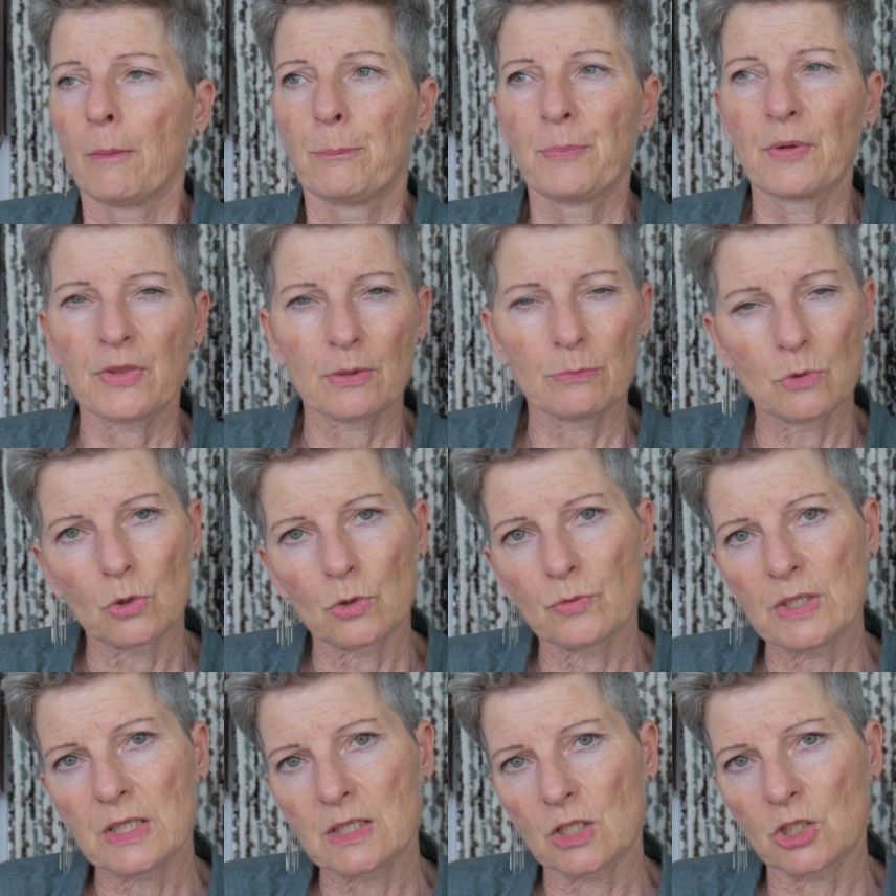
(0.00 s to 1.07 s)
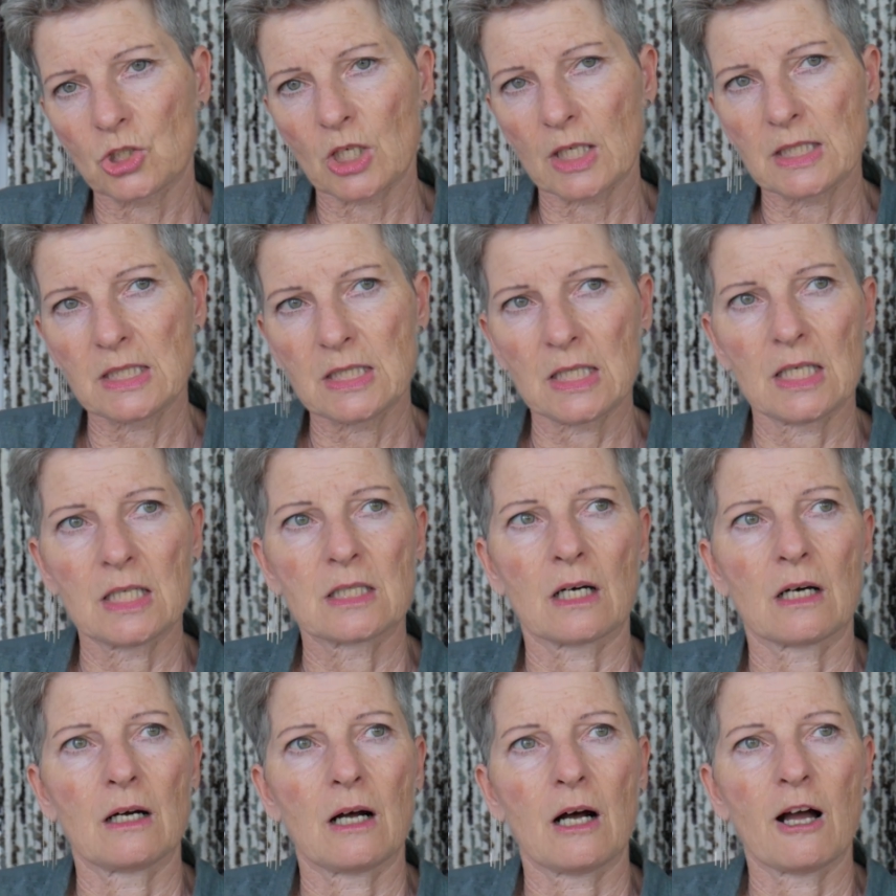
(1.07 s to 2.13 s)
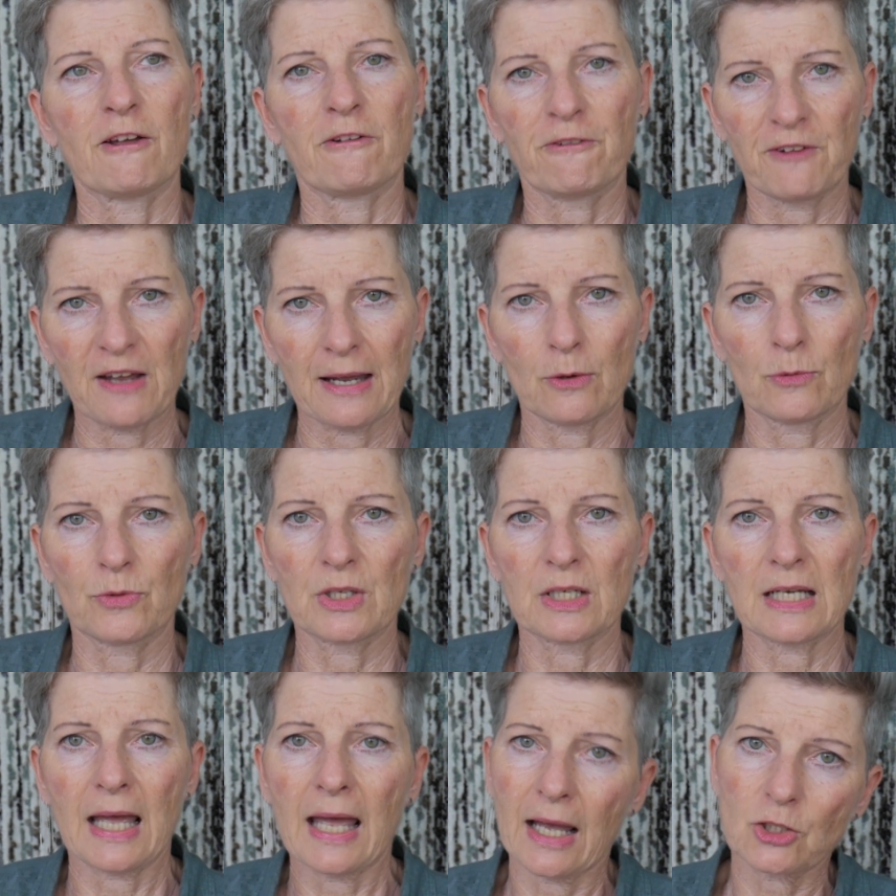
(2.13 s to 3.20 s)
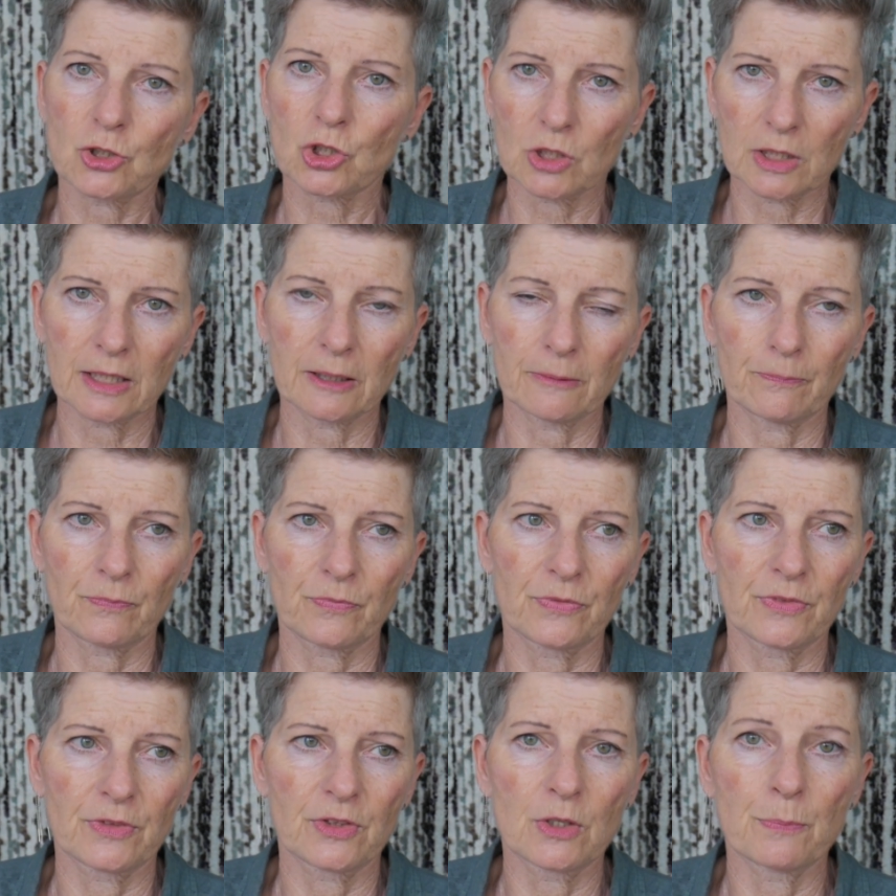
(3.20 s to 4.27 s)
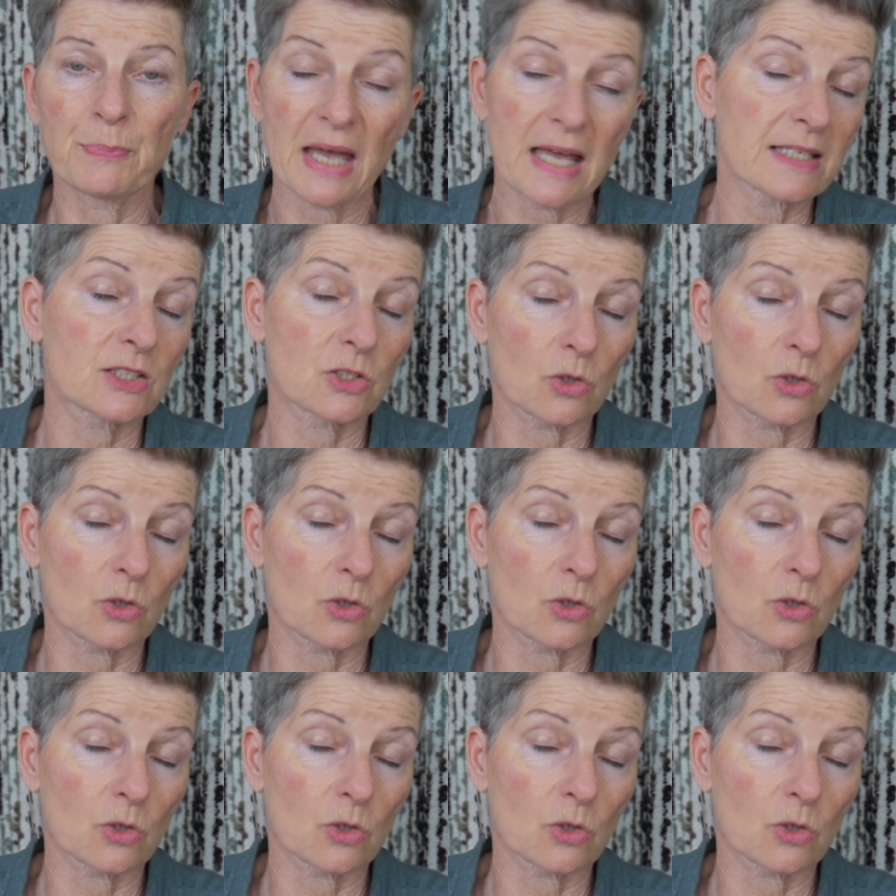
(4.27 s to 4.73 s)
But the more research I did, I found that actually the best